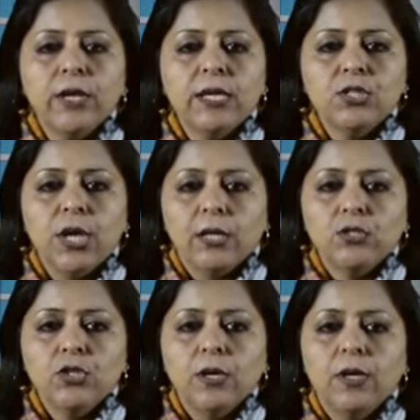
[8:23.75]

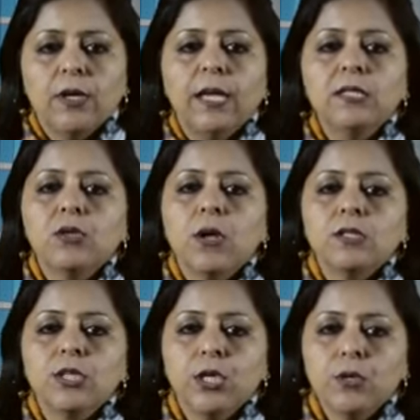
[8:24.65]
exchange, its
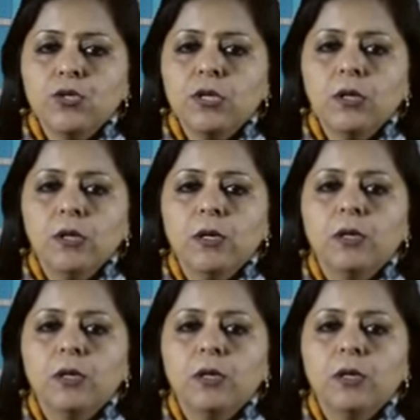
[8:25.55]
constitution,